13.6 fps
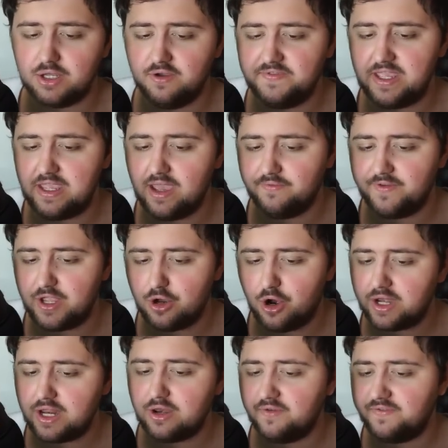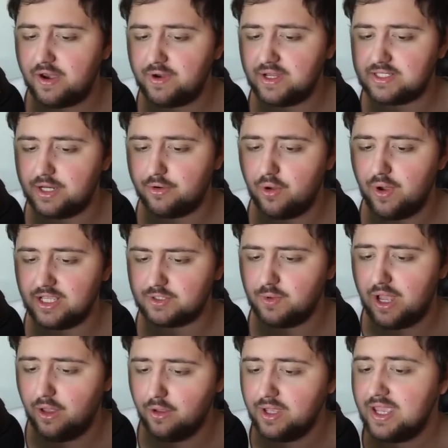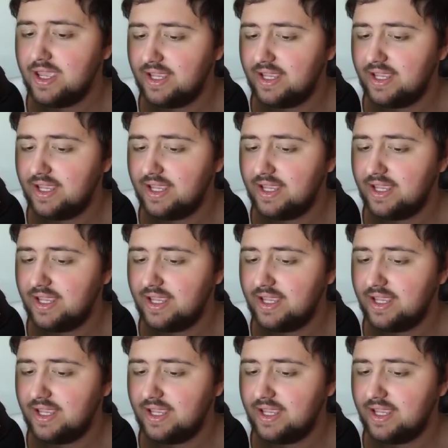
of a guardian of Area Zero as well.